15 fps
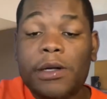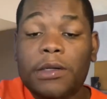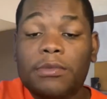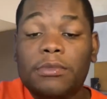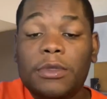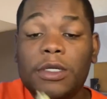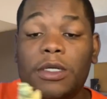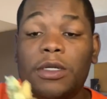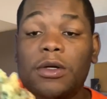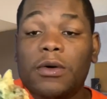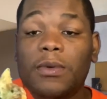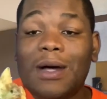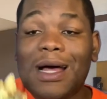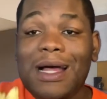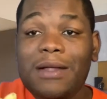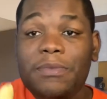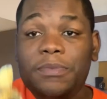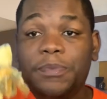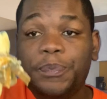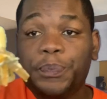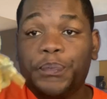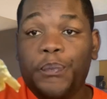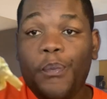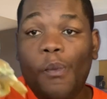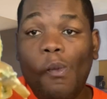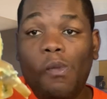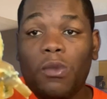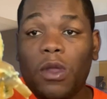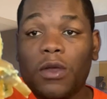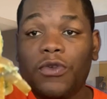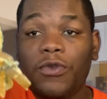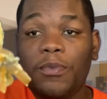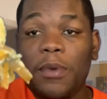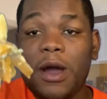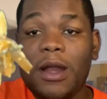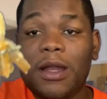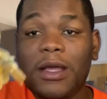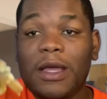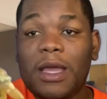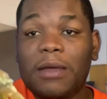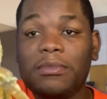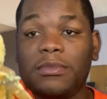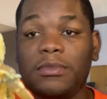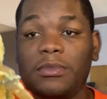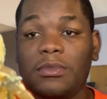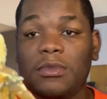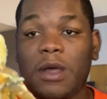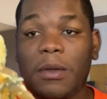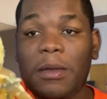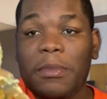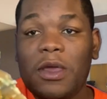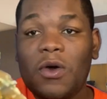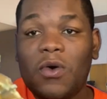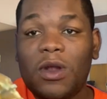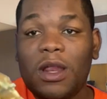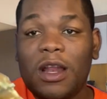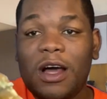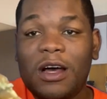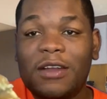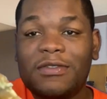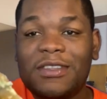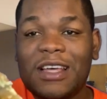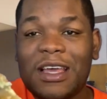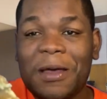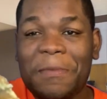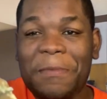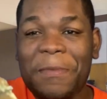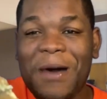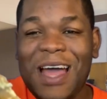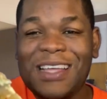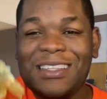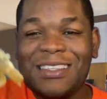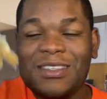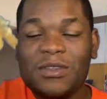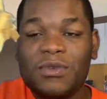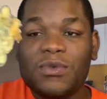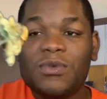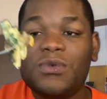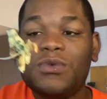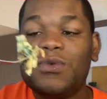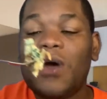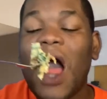But you know why? It's part of the game. Now let me hold it longer. Take a bite. Whew.